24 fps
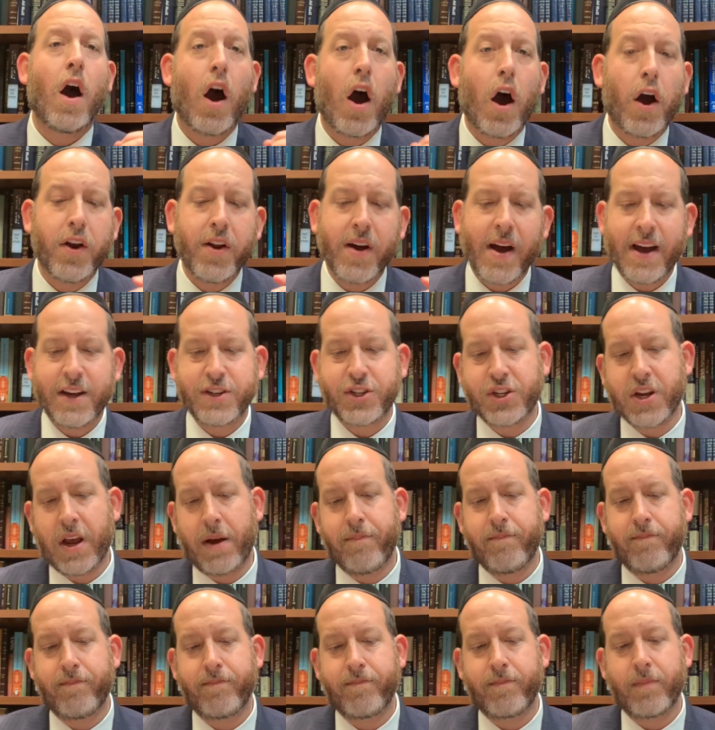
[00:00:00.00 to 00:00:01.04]
Ana
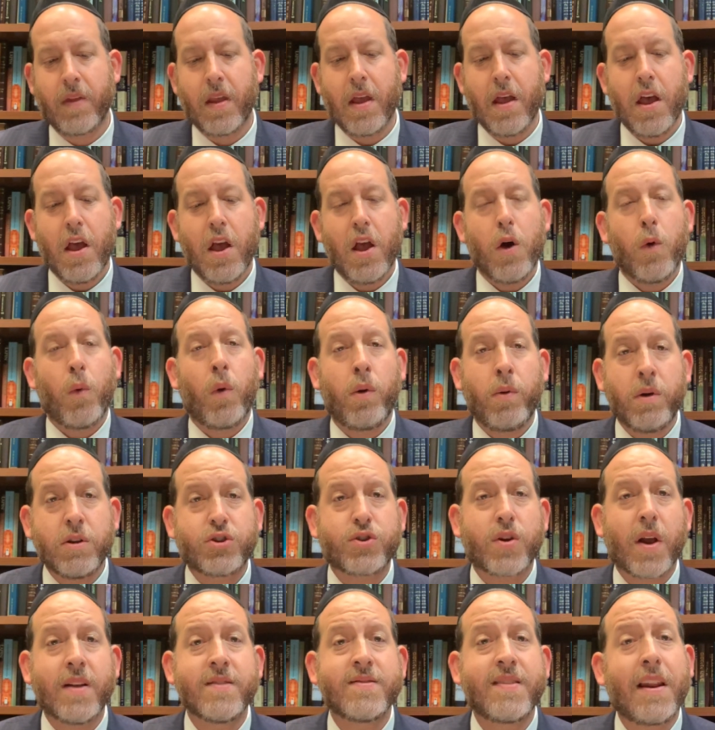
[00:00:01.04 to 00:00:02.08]
Hashem. When we
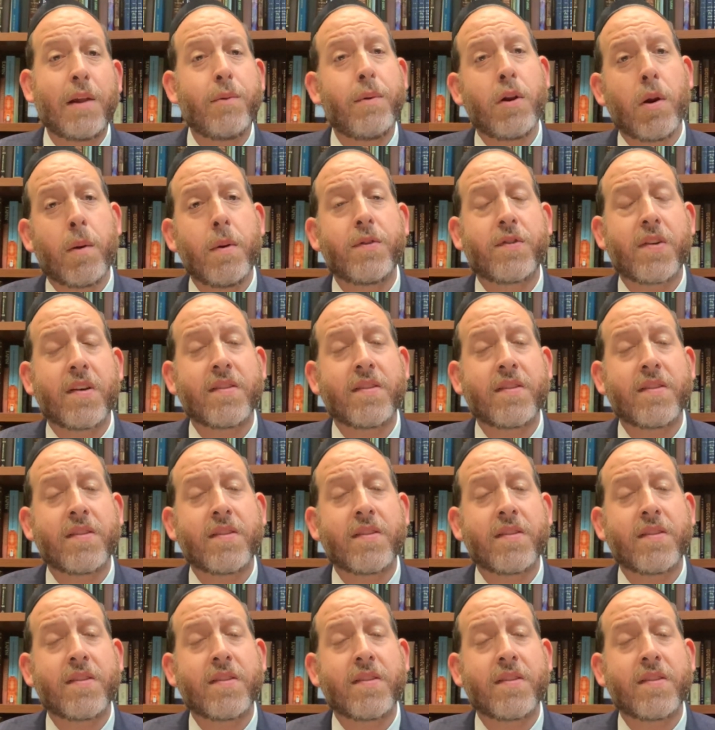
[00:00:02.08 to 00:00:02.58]
translate it, we normally